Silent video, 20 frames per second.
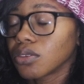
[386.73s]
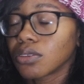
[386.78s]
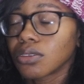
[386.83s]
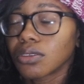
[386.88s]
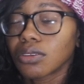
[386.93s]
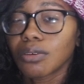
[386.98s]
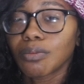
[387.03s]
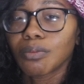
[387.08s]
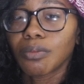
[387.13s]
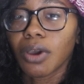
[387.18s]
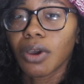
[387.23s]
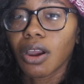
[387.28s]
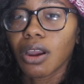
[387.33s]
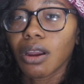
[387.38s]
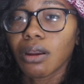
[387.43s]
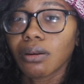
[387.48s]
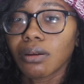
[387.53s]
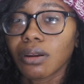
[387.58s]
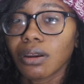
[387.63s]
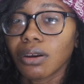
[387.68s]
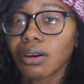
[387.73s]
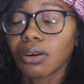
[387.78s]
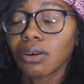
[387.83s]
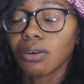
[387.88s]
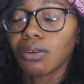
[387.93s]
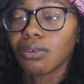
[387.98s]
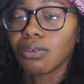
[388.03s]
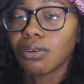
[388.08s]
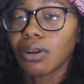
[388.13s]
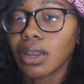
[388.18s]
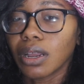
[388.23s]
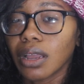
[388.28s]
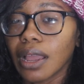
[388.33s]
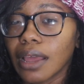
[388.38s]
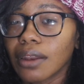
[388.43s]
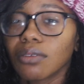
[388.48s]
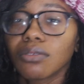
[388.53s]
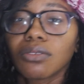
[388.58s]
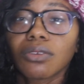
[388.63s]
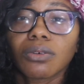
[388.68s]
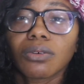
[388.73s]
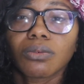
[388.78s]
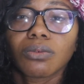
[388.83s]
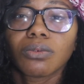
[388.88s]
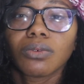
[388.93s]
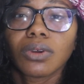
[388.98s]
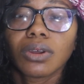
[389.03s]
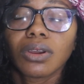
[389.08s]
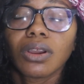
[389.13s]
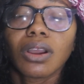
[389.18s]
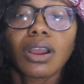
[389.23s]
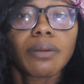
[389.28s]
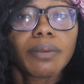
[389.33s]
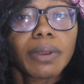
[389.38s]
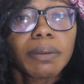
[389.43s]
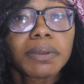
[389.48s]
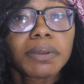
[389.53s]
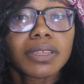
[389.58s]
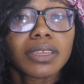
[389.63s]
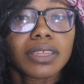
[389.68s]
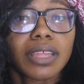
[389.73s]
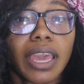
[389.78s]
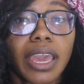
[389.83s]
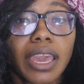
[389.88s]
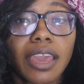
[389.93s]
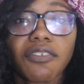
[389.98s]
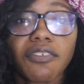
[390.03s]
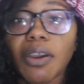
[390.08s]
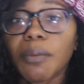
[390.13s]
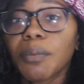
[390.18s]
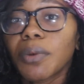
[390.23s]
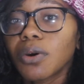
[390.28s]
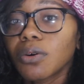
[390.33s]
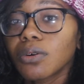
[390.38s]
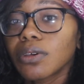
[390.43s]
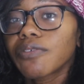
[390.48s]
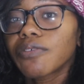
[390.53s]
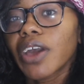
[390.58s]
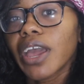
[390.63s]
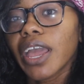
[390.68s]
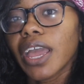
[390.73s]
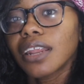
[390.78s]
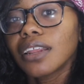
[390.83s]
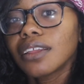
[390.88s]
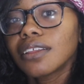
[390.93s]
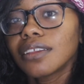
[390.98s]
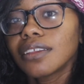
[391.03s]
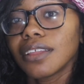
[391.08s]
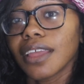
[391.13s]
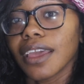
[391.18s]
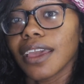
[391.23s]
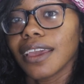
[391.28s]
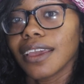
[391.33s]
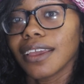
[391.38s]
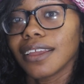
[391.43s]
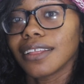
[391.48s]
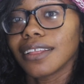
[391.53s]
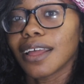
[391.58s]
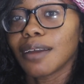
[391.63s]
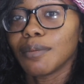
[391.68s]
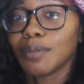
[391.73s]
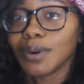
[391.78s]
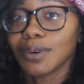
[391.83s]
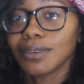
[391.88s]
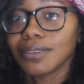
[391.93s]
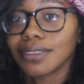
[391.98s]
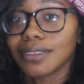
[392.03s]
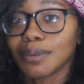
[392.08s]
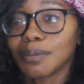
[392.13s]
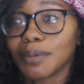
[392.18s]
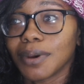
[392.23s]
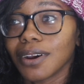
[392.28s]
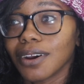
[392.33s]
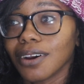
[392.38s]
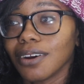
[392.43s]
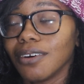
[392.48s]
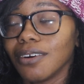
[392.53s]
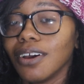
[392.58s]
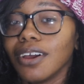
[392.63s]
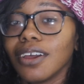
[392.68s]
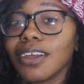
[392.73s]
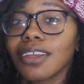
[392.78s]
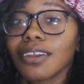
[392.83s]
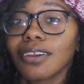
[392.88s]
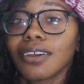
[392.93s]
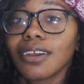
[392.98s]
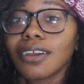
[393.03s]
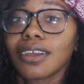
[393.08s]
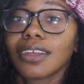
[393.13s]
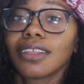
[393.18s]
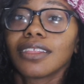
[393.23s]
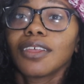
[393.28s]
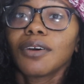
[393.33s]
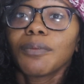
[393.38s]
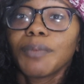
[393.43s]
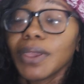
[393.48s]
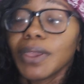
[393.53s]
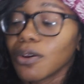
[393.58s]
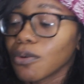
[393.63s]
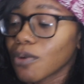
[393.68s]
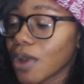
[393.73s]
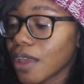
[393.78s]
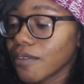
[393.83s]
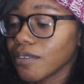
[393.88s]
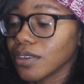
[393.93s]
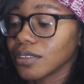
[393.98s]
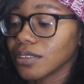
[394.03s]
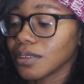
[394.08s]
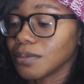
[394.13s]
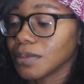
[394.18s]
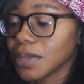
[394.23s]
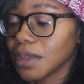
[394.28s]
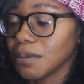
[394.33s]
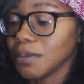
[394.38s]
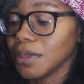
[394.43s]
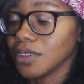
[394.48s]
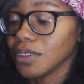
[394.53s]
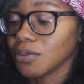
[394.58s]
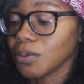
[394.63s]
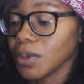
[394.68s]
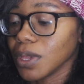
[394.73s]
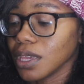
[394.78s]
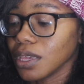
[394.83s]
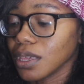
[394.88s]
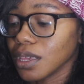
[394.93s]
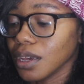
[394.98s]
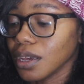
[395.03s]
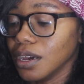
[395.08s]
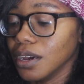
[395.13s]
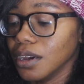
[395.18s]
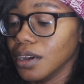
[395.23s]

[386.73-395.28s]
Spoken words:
tomorrow. I don't know, maybe today. If I edit today and I post tomorrow, they'll be arriving sometime this week.